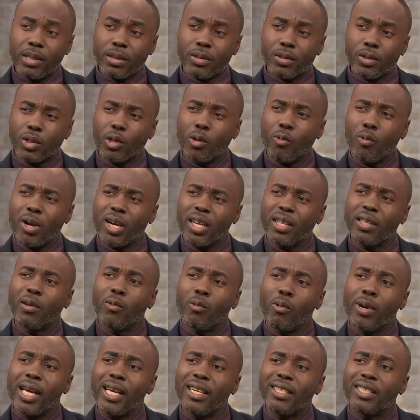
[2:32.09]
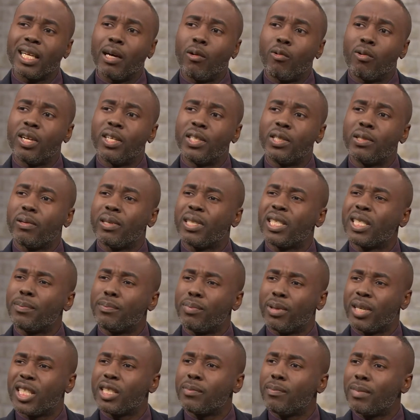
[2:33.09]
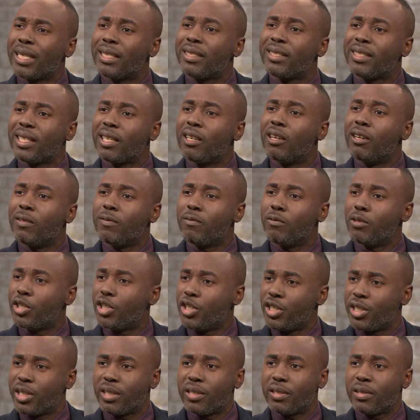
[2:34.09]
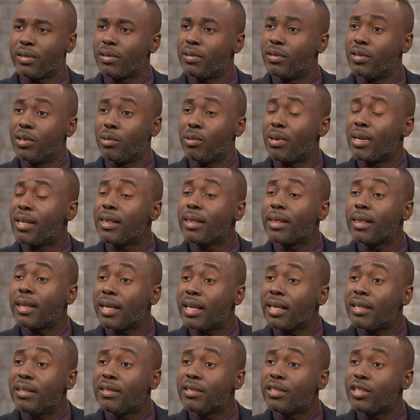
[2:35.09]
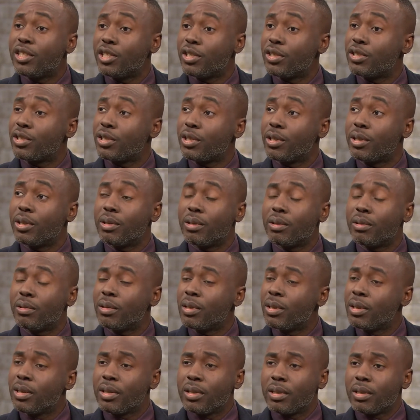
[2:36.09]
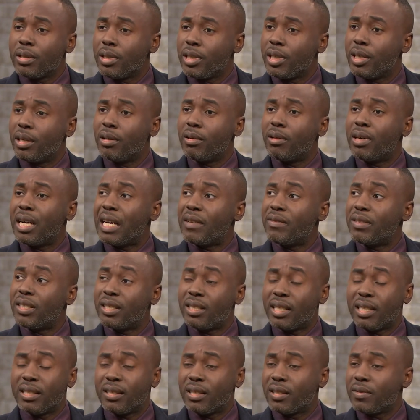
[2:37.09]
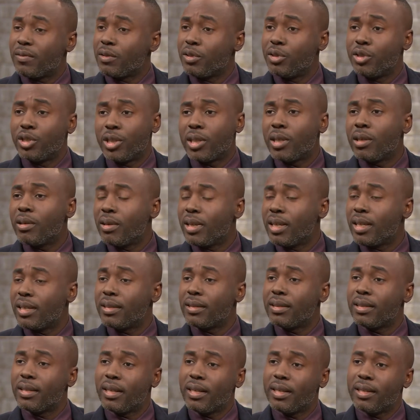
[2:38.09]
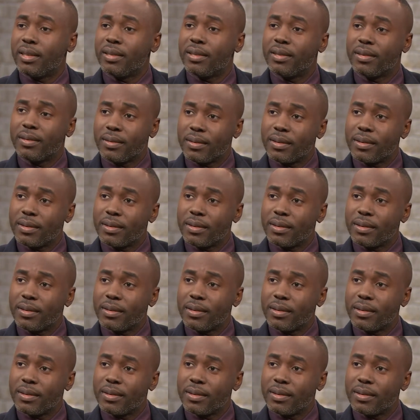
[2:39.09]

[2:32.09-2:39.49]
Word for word: So one of the ways I wanted to express myself was just doing things just to, you know, have a sense of control and, and